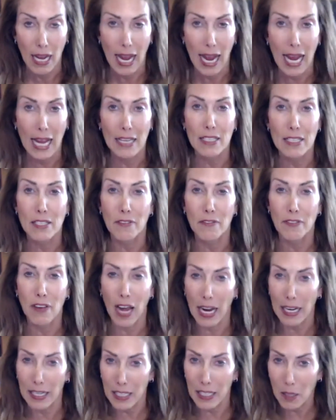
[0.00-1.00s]
and
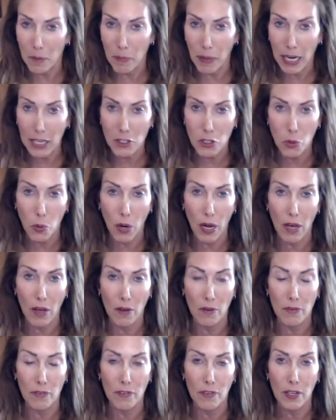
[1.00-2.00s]
dividing it by
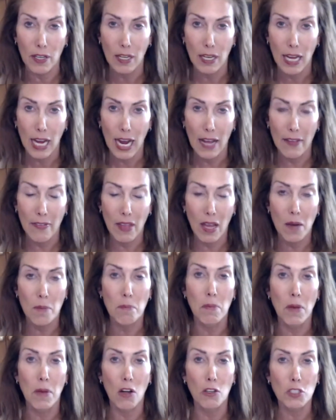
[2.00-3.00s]
12 and then
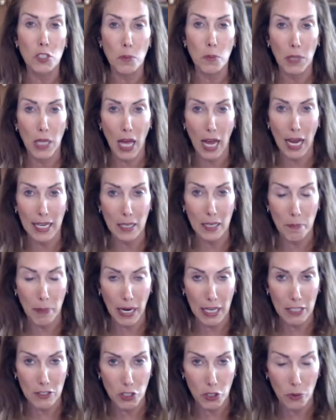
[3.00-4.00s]
multiplying it by
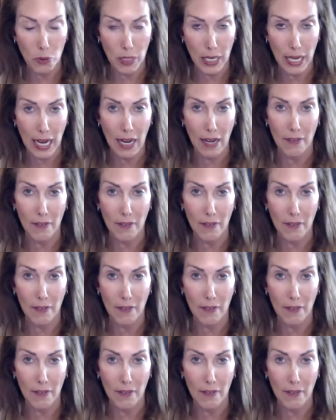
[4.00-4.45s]
2.5,